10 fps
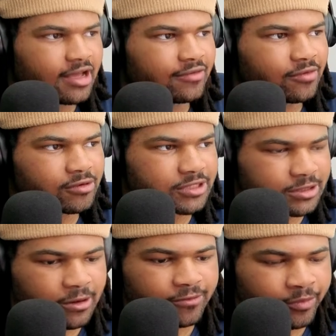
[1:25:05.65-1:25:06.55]
Of course, it
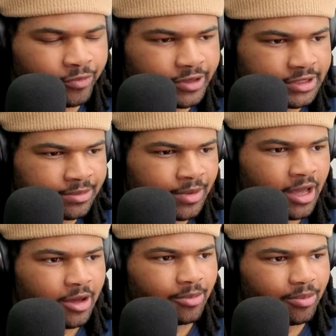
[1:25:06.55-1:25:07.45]
started from Prism,
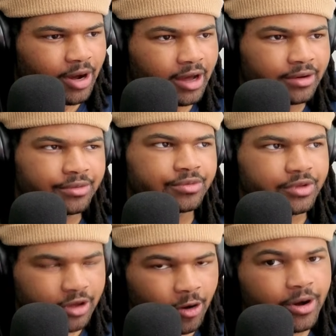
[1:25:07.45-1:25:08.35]
but
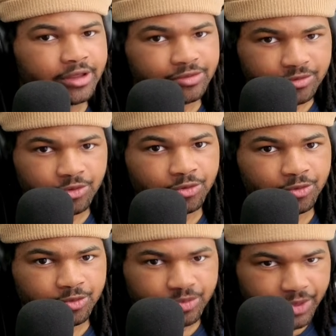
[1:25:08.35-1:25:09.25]
going
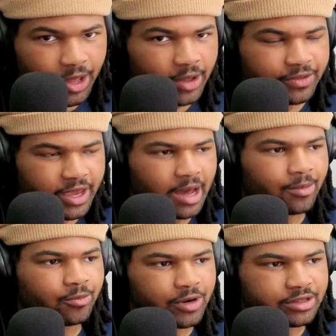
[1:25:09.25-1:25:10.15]
through the
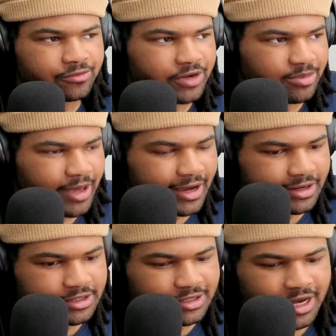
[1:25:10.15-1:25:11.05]
album with the
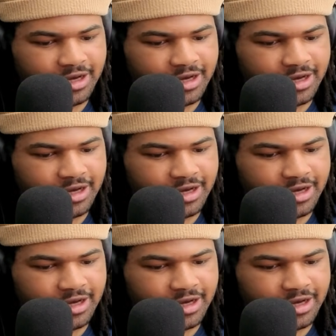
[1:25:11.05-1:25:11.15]
repackage,